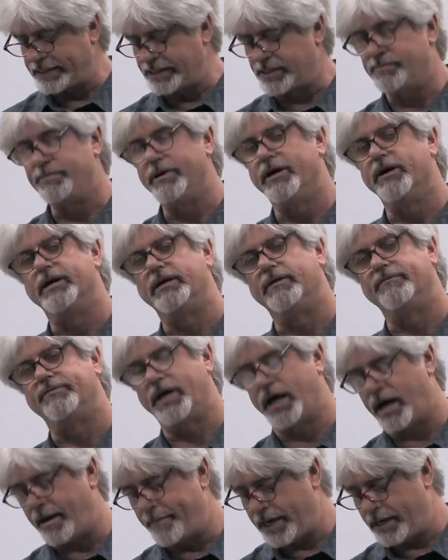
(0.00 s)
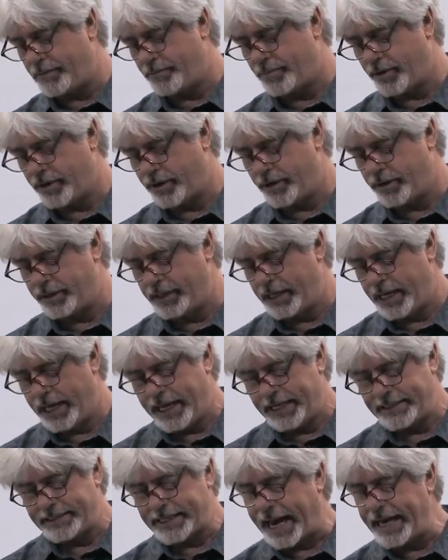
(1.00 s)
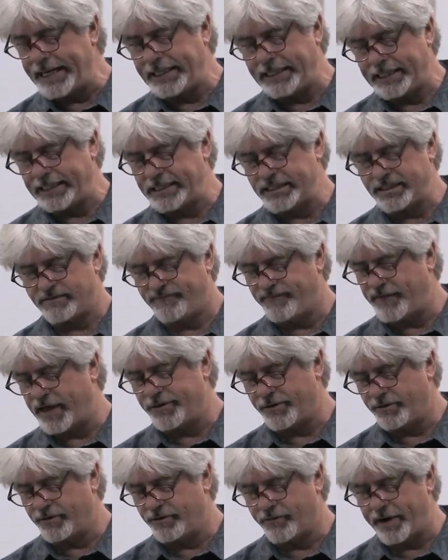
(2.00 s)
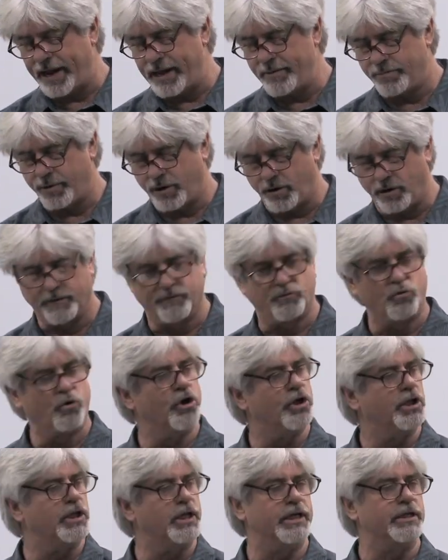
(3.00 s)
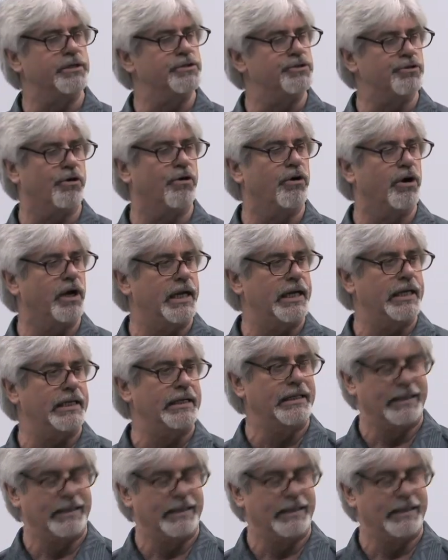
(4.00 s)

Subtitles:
spirit of the hummingbird, tiniest feathered rainbow of whirling joy,